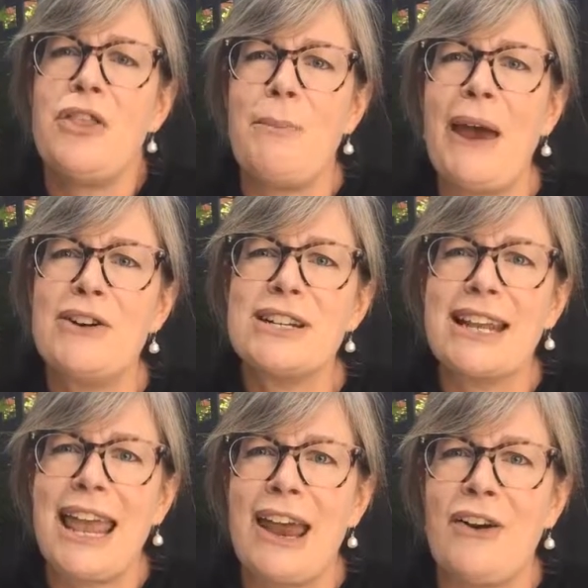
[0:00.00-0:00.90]
The parent
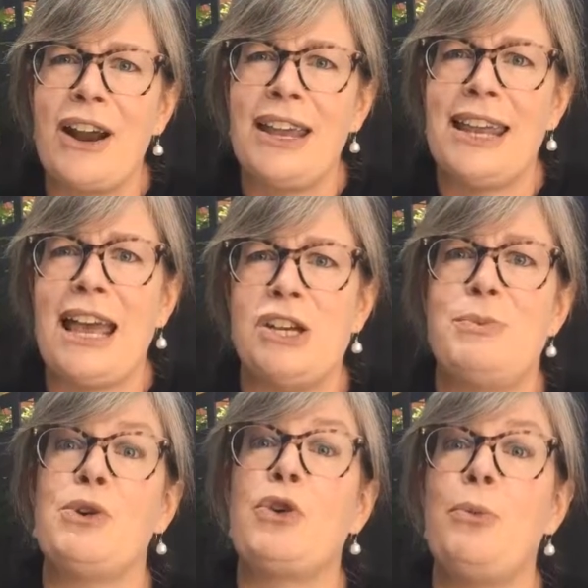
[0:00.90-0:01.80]
and carer
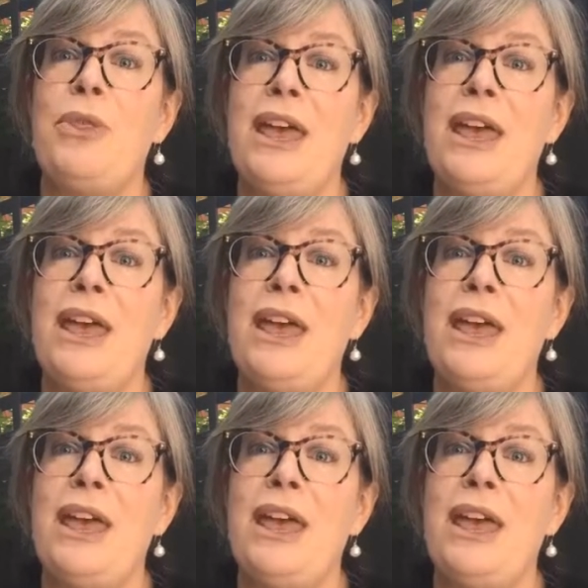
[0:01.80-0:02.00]
engagement group